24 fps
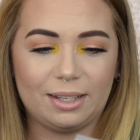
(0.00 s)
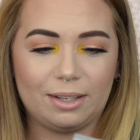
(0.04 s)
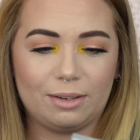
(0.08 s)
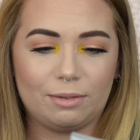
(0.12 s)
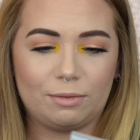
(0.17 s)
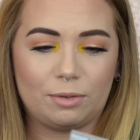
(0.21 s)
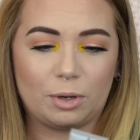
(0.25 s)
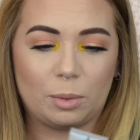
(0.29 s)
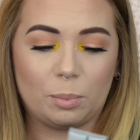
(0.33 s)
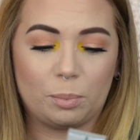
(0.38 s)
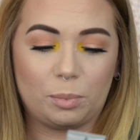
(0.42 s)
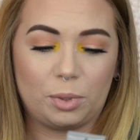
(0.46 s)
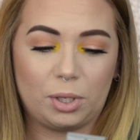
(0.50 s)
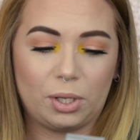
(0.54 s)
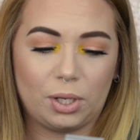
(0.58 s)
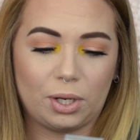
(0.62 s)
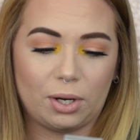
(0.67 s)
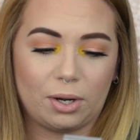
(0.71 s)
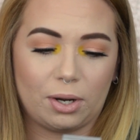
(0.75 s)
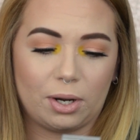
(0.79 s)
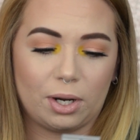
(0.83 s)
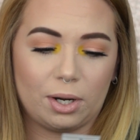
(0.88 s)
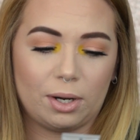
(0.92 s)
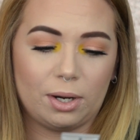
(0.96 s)
from
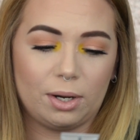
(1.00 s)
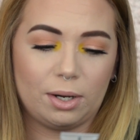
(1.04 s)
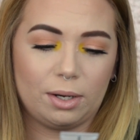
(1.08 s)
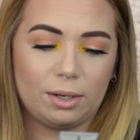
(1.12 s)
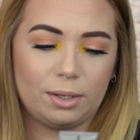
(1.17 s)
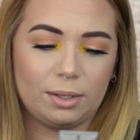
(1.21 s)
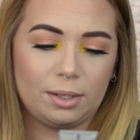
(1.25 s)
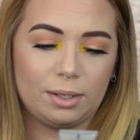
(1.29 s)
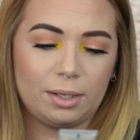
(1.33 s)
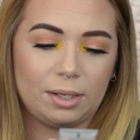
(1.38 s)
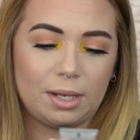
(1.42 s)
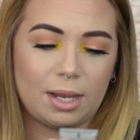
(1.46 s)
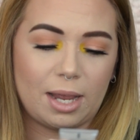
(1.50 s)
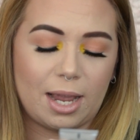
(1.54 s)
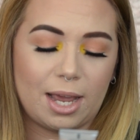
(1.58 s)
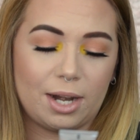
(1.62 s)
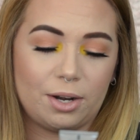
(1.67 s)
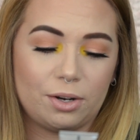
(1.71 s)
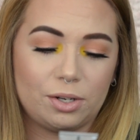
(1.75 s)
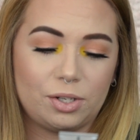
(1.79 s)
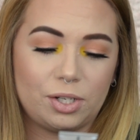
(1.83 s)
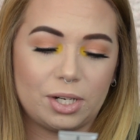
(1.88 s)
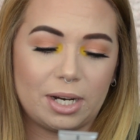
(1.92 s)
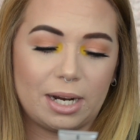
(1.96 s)
Pure.
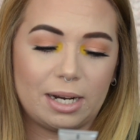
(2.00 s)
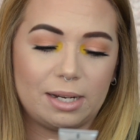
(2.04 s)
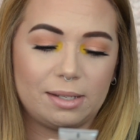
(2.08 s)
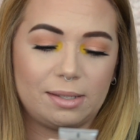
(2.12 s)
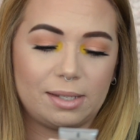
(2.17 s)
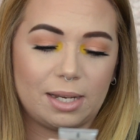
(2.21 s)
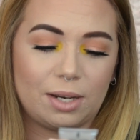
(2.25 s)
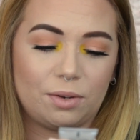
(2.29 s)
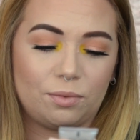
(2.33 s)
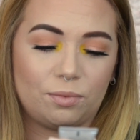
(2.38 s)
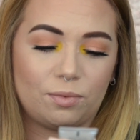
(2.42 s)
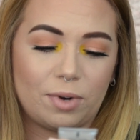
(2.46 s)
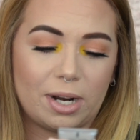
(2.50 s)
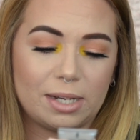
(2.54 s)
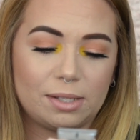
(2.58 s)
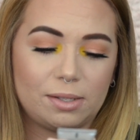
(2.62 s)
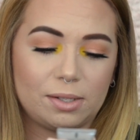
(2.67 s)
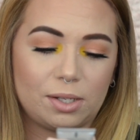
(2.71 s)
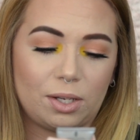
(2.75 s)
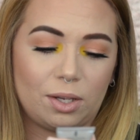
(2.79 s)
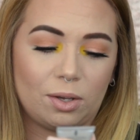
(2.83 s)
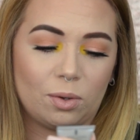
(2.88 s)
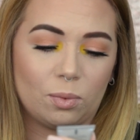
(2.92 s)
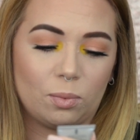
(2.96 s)
Energize and
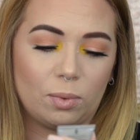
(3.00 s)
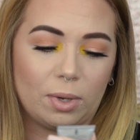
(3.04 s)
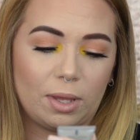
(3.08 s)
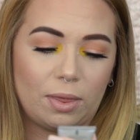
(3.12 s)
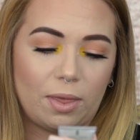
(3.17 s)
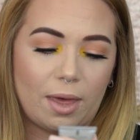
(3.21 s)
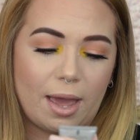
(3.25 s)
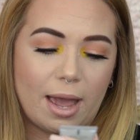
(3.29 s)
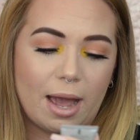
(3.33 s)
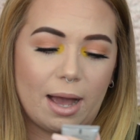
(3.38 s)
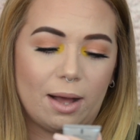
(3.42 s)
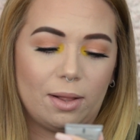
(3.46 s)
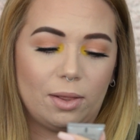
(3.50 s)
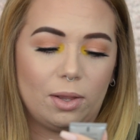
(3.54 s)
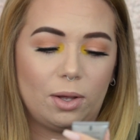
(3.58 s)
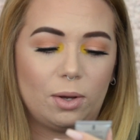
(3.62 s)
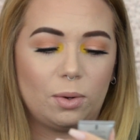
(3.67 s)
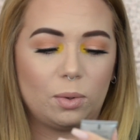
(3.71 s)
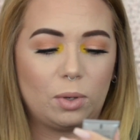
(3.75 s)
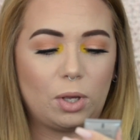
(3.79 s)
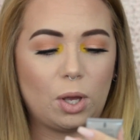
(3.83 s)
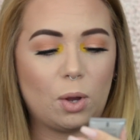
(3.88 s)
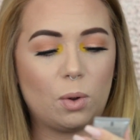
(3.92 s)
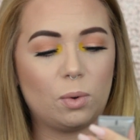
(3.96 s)
Rescue with aloe,
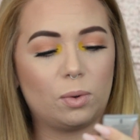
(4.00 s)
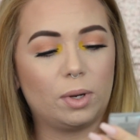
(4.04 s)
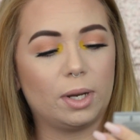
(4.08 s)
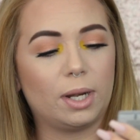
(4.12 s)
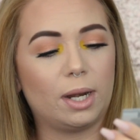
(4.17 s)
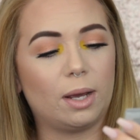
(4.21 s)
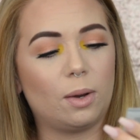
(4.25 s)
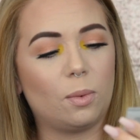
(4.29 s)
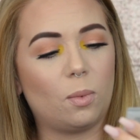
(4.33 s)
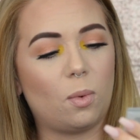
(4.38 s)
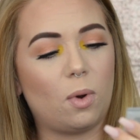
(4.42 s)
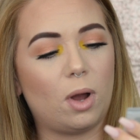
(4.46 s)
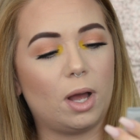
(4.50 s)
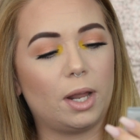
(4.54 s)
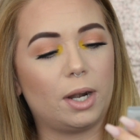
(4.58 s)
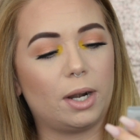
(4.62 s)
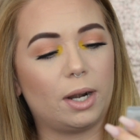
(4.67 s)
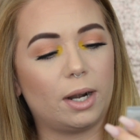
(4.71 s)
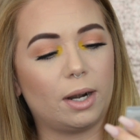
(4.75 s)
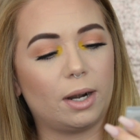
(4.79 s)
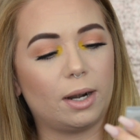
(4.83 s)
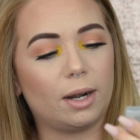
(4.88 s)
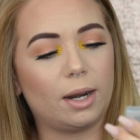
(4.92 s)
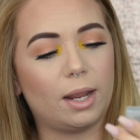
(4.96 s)
coconut
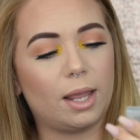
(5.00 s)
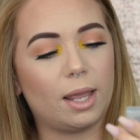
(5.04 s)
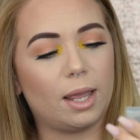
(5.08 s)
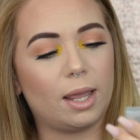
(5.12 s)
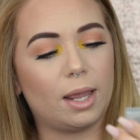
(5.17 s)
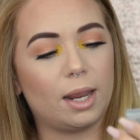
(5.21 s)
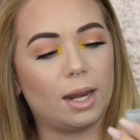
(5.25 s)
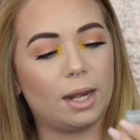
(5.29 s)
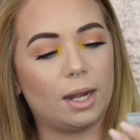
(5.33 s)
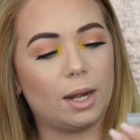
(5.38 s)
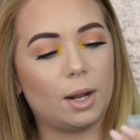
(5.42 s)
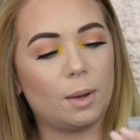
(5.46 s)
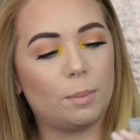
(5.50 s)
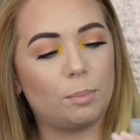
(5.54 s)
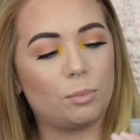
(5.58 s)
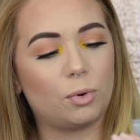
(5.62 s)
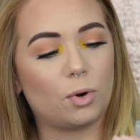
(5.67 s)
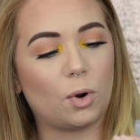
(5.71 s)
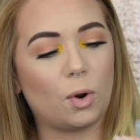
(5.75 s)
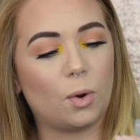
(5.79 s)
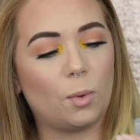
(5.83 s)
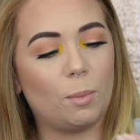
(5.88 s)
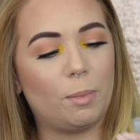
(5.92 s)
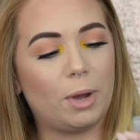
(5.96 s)
water, and
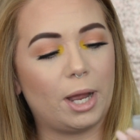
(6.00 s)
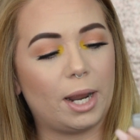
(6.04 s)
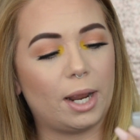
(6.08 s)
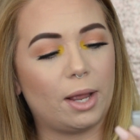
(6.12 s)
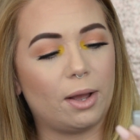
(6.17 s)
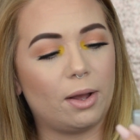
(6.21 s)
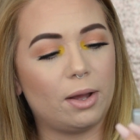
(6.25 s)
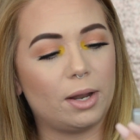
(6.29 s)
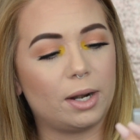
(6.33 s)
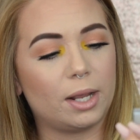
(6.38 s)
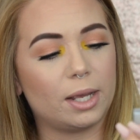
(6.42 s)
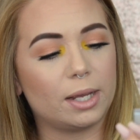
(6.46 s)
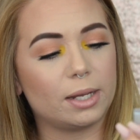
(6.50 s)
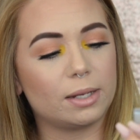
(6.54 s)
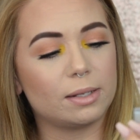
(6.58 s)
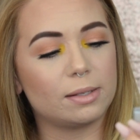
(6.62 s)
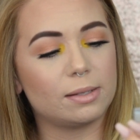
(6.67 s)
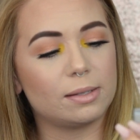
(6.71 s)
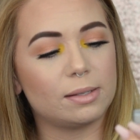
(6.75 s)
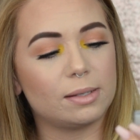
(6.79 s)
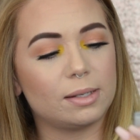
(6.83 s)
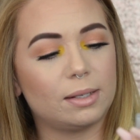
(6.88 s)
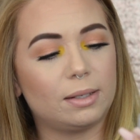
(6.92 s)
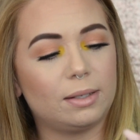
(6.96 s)

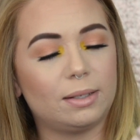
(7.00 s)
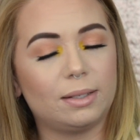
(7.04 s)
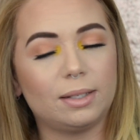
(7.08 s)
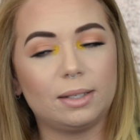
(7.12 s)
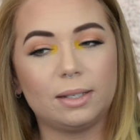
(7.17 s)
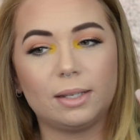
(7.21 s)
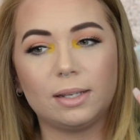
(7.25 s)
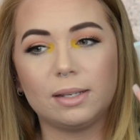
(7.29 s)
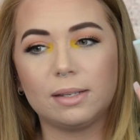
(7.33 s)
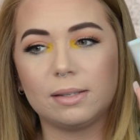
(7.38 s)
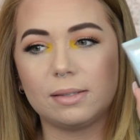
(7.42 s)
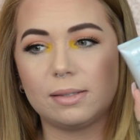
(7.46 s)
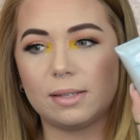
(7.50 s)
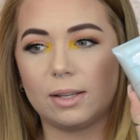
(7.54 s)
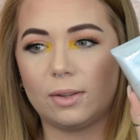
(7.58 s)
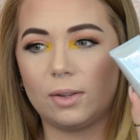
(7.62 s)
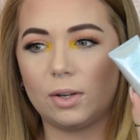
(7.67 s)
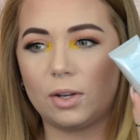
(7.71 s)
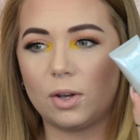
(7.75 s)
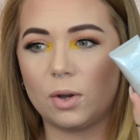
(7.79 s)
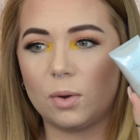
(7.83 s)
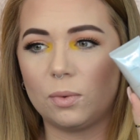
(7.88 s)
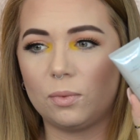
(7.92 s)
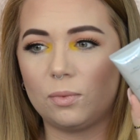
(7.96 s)
probiotics.
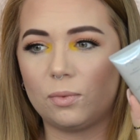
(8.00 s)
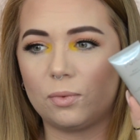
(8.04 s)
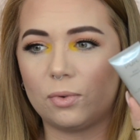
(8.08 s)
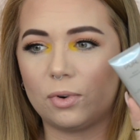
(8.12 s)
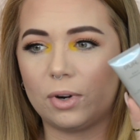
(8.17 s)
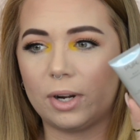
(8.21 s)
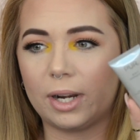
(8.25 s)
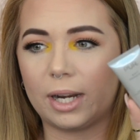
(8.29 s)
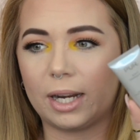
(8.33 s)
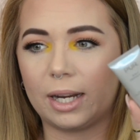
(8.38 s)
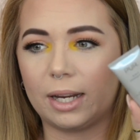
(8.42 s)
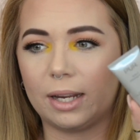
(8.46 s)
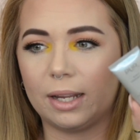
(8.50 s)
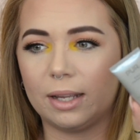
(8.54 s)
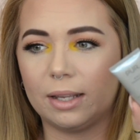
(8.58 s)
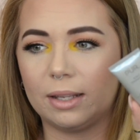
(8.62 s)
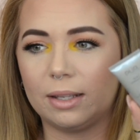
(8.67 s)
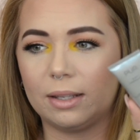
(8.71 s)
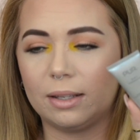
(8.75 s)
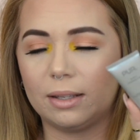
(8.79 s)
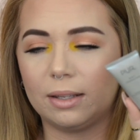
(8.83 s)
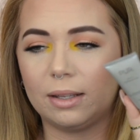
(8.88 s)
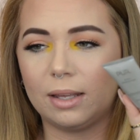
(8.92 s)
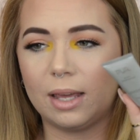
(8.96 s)
Silicone free.
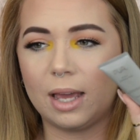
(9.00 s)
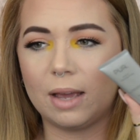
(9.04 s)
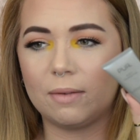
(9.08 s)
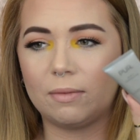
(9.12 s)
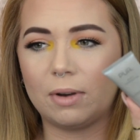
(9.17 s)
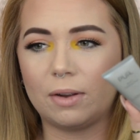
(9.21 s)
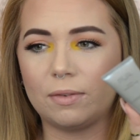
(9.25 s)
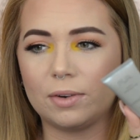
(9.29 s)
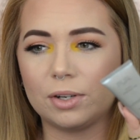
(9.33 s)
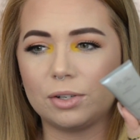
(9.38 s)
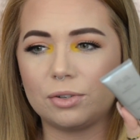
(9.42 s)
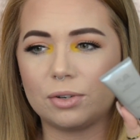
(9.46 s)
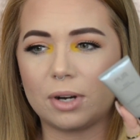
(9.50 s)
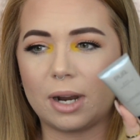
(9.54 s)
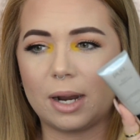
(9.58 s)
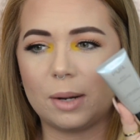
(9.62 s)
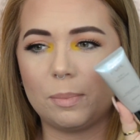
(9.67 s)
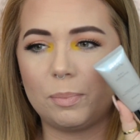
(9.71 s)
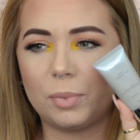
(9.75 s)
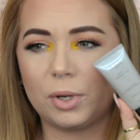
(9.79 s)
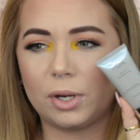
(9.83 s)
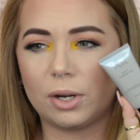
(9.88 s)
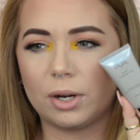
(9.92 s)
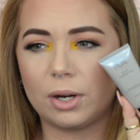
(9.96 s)
Never
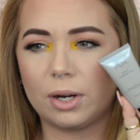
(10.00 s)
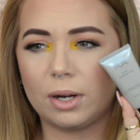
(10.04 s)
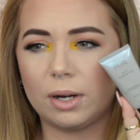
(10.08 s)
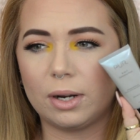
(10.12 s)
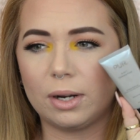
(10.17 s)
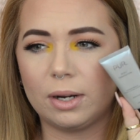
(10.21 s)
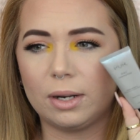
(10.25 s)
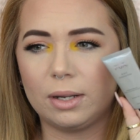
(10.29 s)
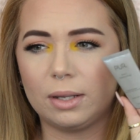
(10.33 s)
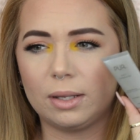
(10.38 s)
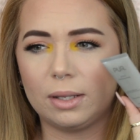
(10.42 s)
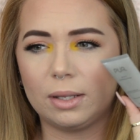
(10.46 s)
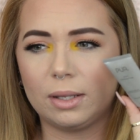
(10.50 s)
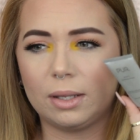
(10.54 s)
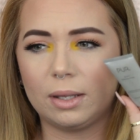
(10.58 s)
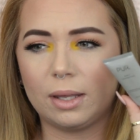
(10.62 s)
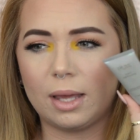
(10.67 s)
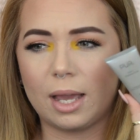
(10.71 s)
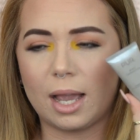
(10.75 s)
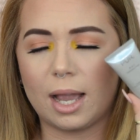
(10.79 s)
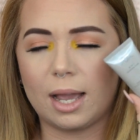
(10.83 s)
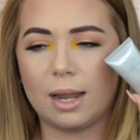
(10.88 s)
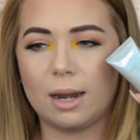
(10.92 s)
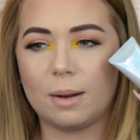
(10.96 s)
tried Pure,
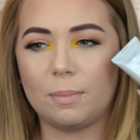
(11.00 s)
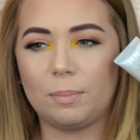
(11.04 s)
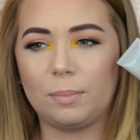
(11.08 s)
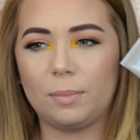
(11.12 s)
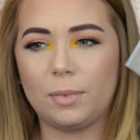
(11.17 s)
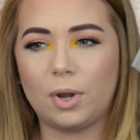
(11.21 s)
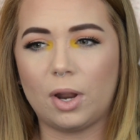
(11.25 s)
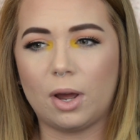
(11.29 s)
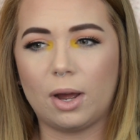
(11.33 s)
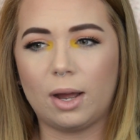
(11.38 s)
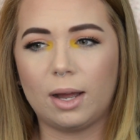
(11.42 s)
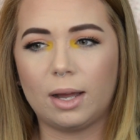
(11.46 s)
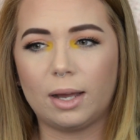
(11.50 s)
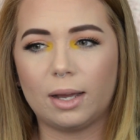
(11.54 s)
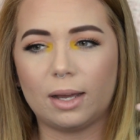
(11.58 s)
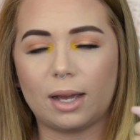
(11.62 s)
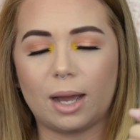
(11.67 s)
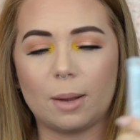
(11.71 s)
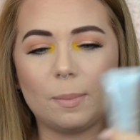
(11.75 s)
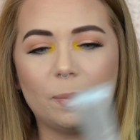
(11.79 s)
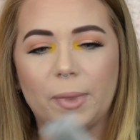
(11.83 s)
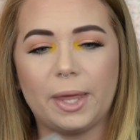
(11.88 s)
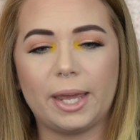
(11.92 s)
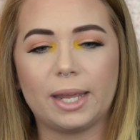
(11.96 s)
and I'm
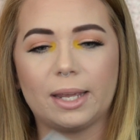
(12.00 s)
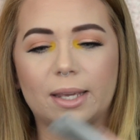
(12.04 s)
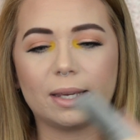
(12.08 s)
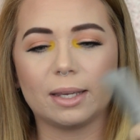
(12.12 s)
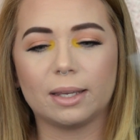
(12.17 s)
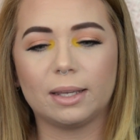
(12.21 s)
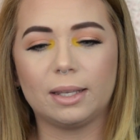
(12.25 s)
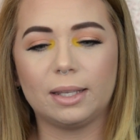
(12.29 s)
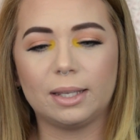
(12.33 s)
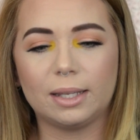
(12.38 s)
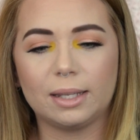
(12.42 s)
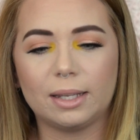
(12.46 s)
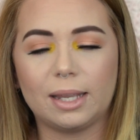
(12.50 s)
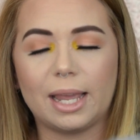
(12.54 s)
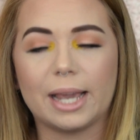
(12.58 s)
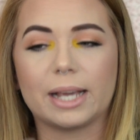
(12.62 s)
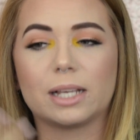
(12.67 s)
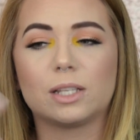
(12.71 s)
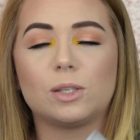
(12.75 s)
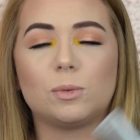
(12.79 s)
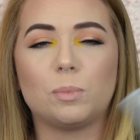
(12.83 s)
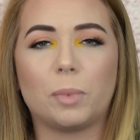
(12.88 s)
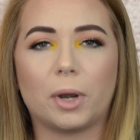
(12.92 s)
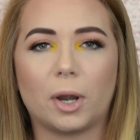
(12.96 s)
like
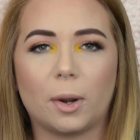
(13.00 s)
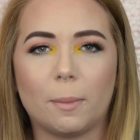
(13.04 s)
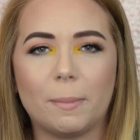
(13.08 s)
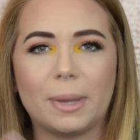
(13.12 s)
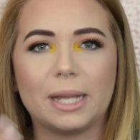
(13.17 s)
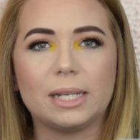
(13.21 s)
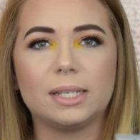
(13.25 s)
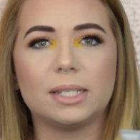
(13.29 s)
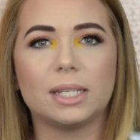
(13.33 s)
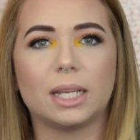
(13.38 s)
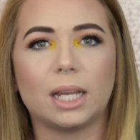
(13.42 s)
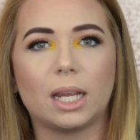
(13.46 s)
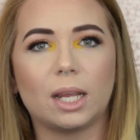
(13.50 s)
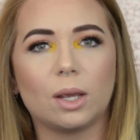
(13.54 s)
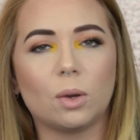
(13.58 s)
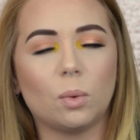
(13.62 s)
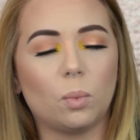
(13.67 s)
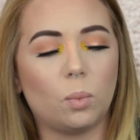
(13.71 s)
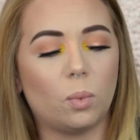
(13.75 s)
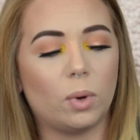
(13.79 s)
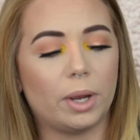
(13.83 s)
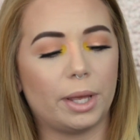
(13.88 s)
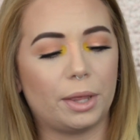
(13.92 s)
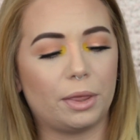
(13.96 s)
experimenting
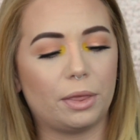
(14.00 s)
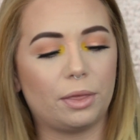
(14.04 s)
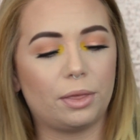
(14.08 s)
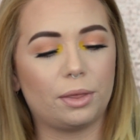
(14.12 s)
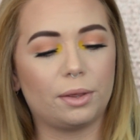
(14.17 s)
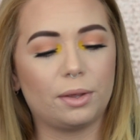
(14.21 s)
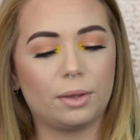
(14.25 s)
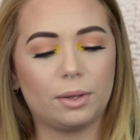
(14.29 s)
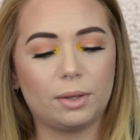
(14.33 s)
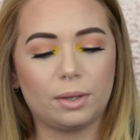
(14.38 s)
with